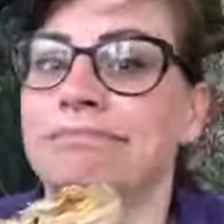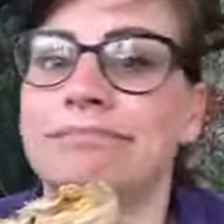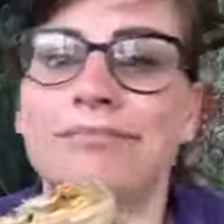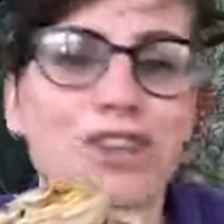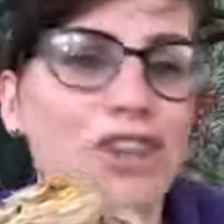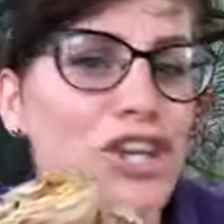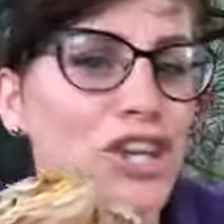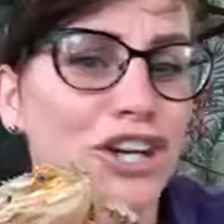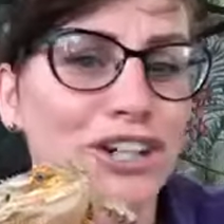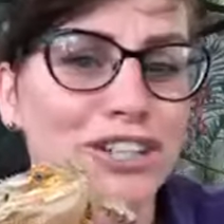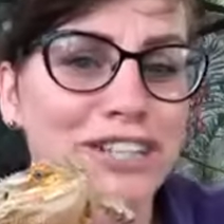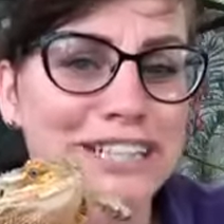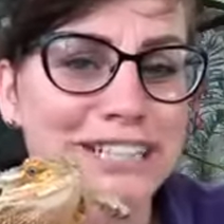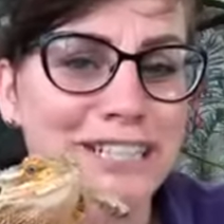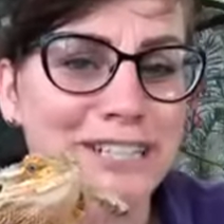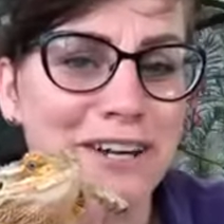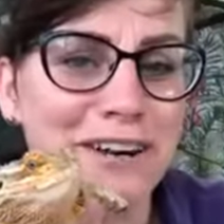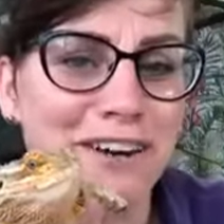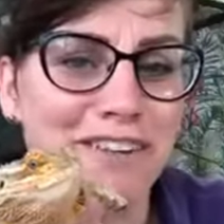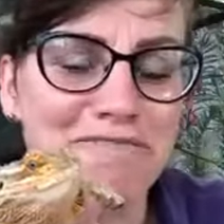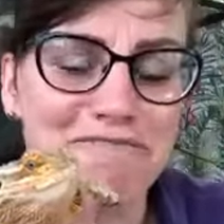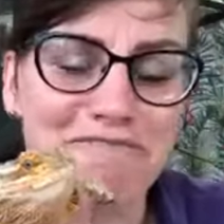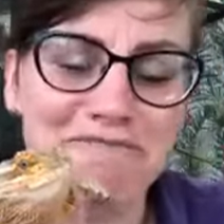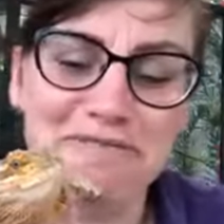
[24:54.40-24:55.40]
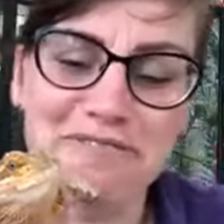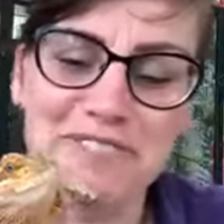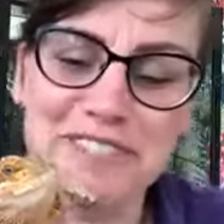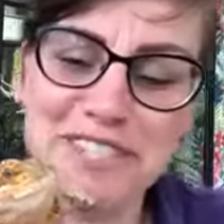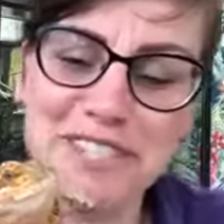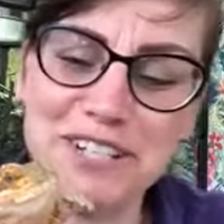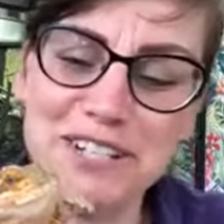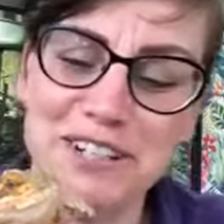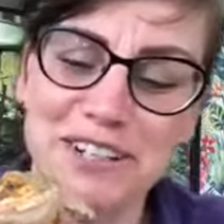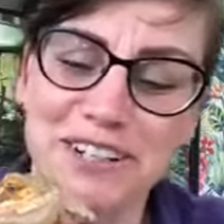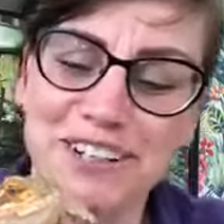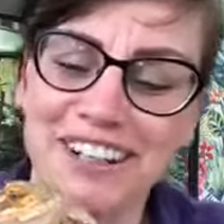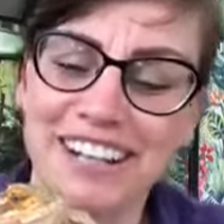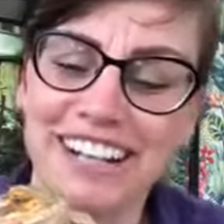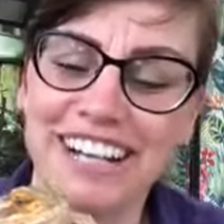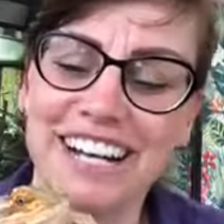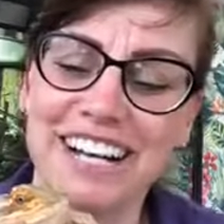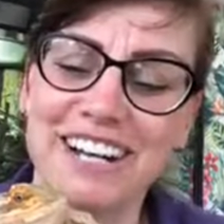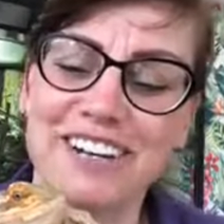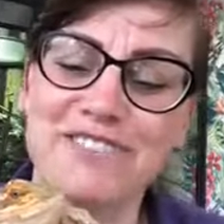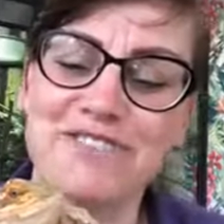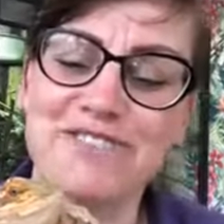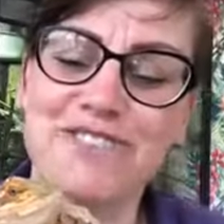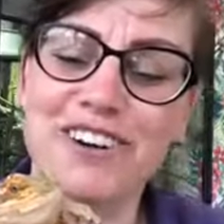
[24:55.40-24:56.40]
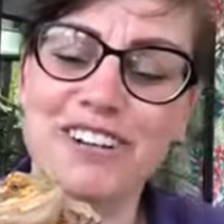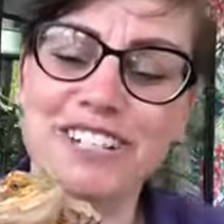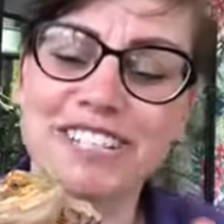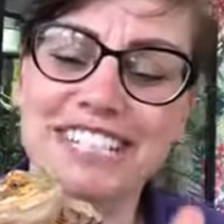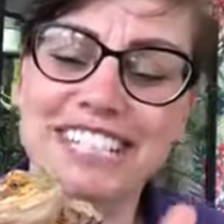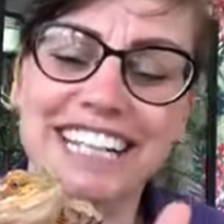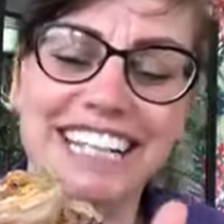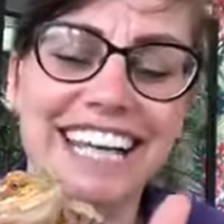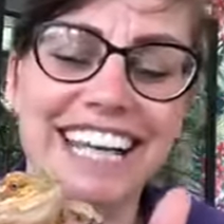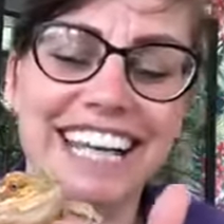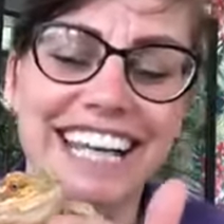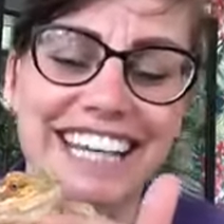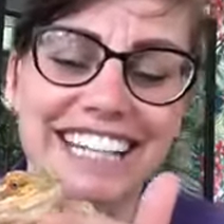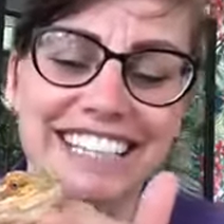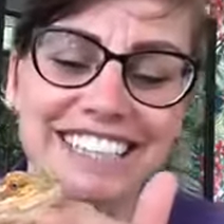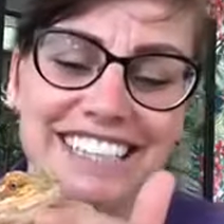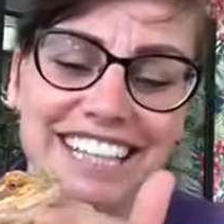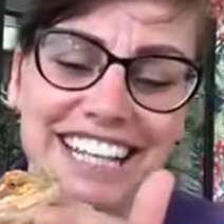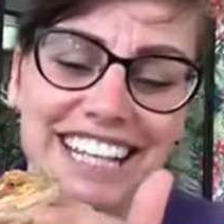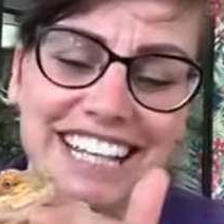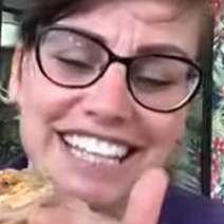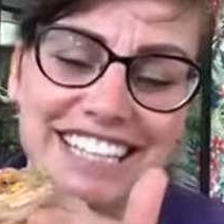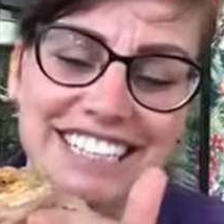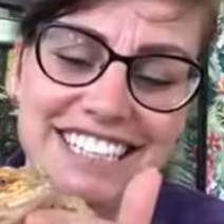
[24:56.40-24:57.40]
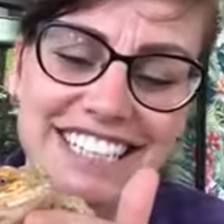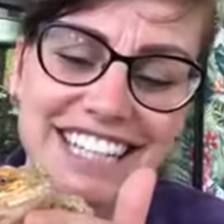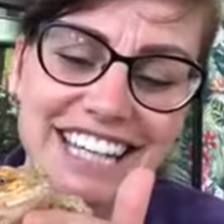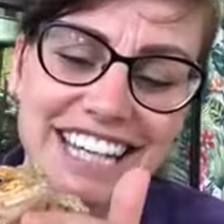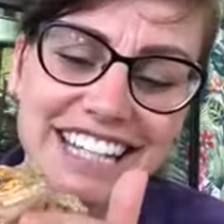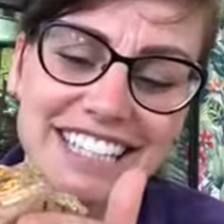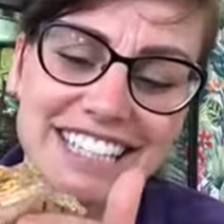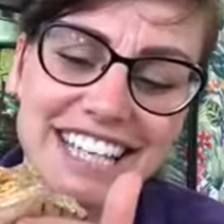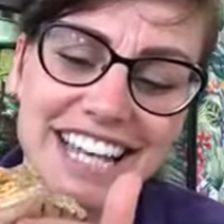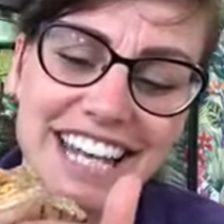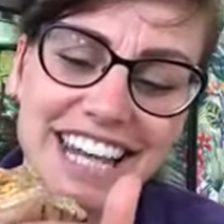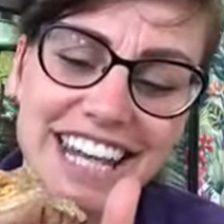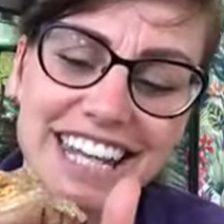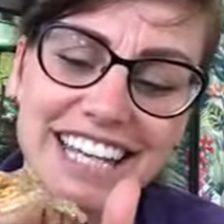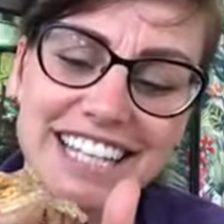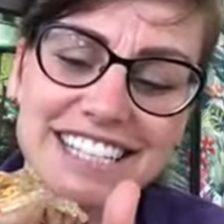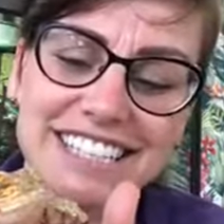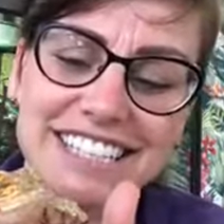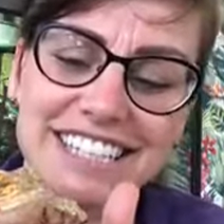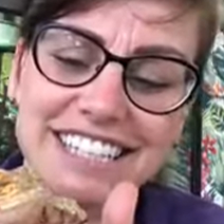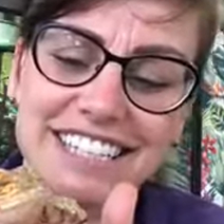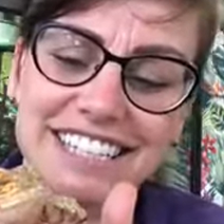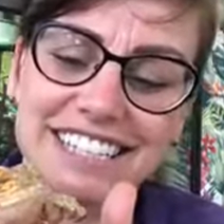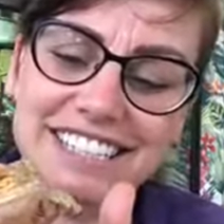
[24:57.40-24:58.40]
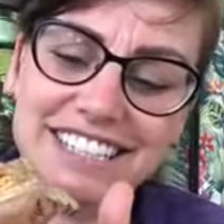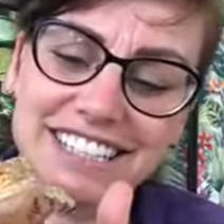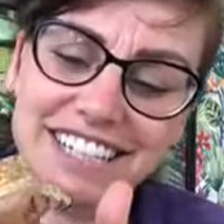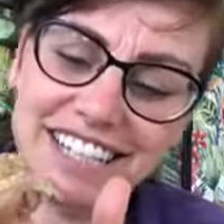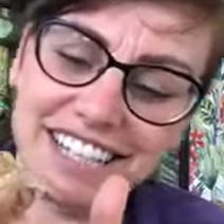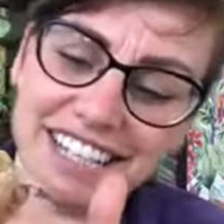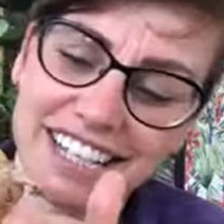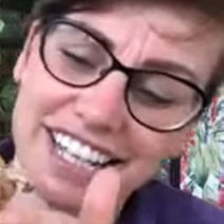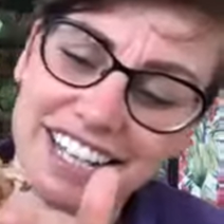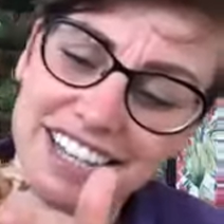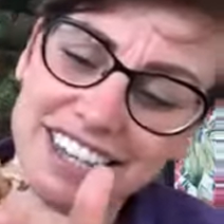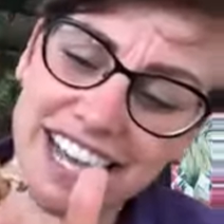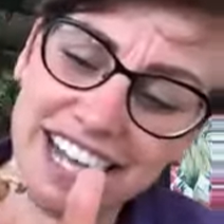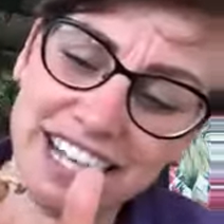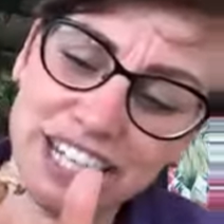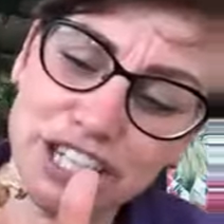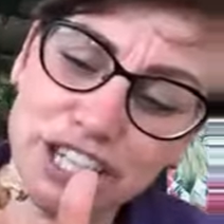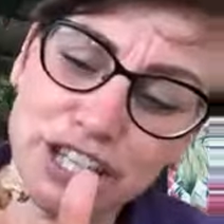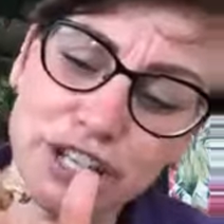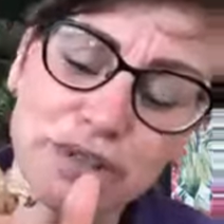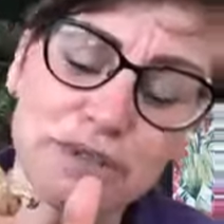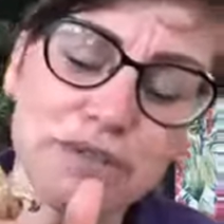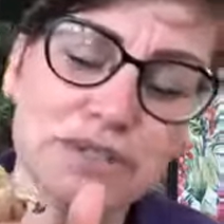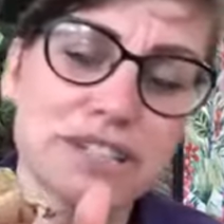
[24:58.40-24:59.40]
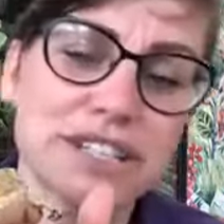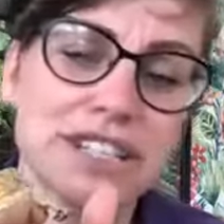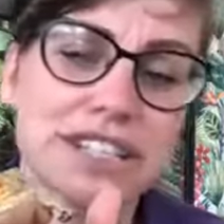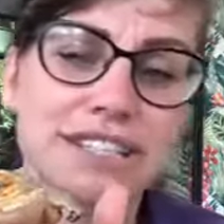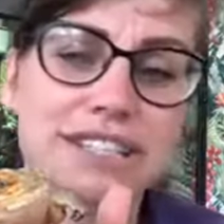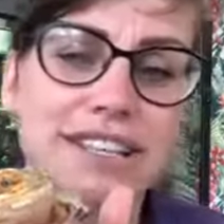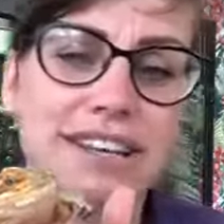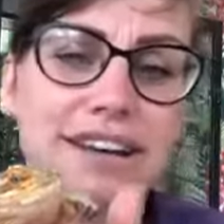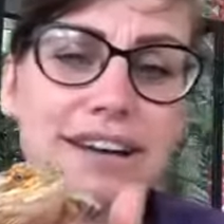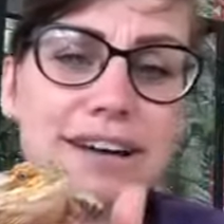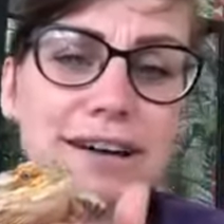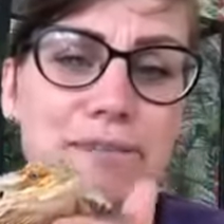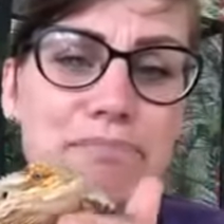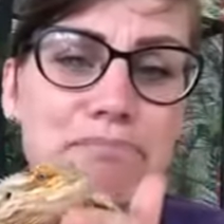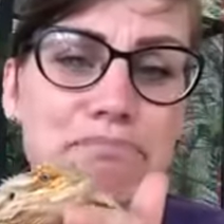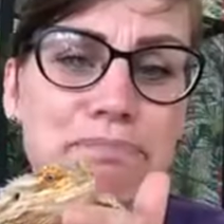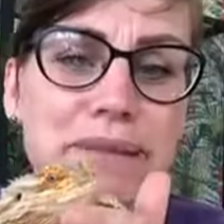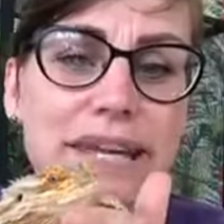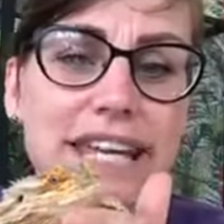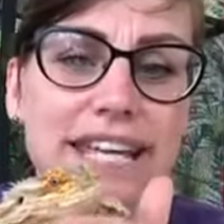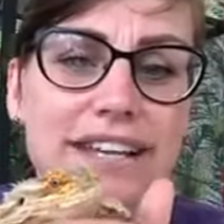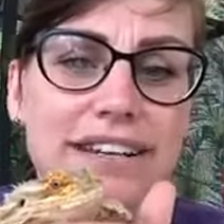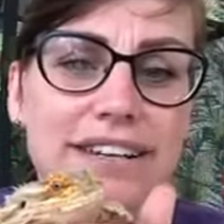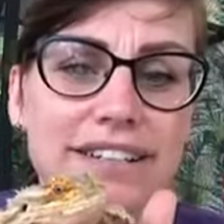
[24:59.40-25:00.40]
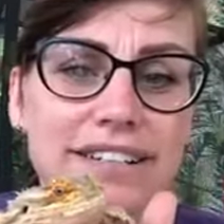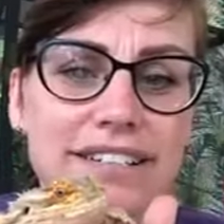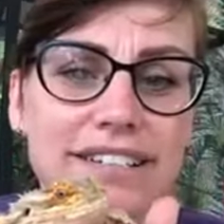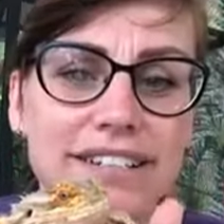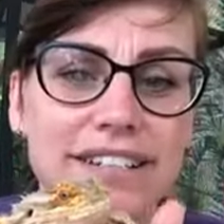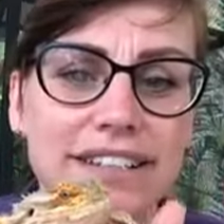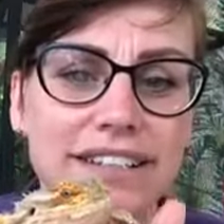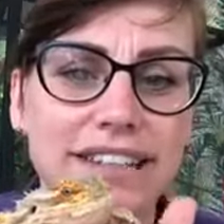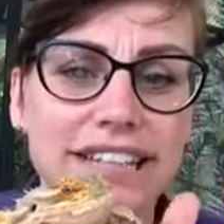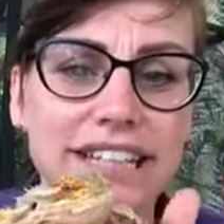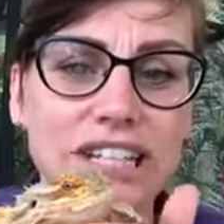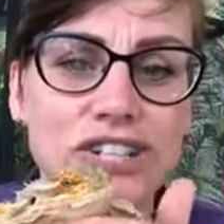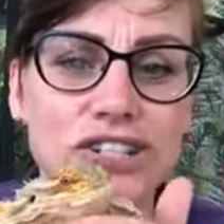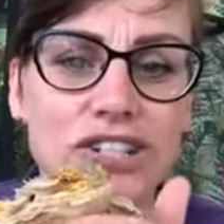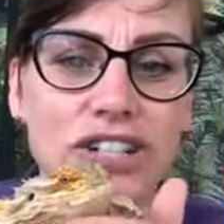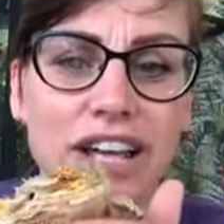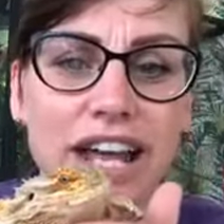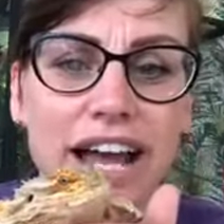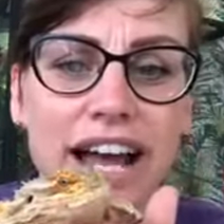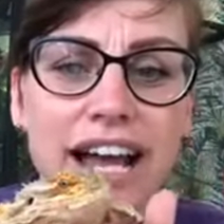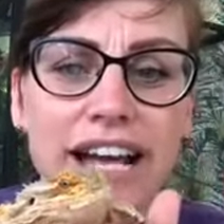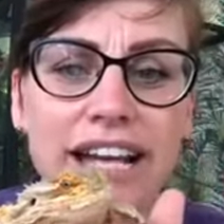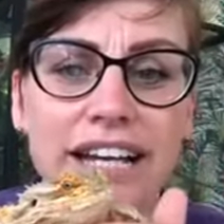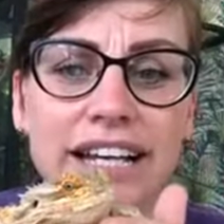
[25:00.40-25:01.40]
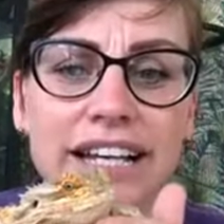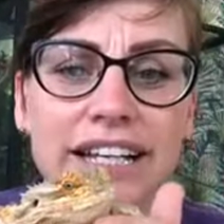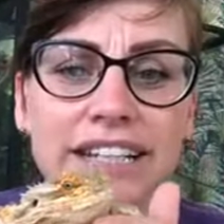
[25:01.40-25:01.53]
No, she's not. So, what she is a lizard that uses her beard, literally,